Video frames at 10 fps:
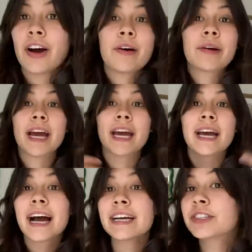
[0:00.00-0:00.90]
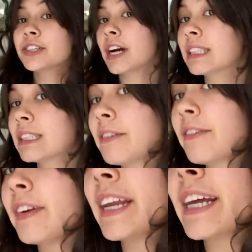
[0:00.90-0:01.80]
Okay, I just
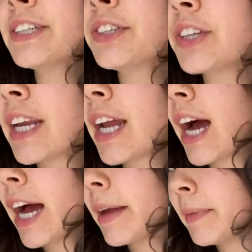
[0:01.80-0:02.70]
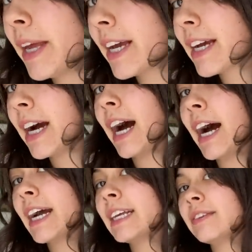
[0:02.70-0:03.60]
finished and I'm like
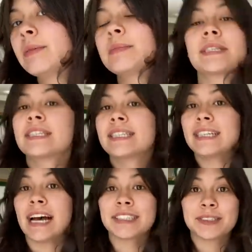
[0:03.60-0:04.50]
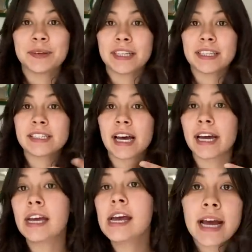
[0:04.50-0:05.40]
kind of obsessed with this
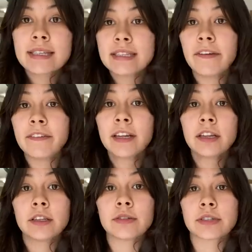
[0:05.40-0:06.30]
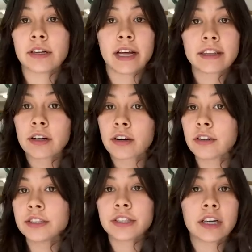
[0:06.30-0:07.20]
side. It's definitely looser, like the
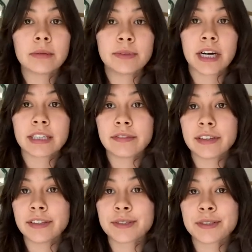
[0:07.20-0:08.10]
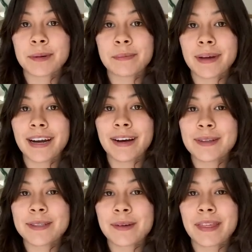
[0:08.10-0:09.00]
curls are objectively looser, but I
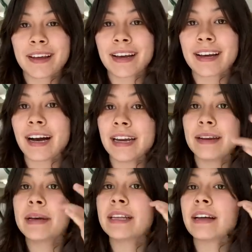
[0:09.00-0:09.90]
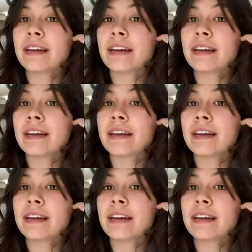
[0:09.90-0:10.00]
also think I kind of made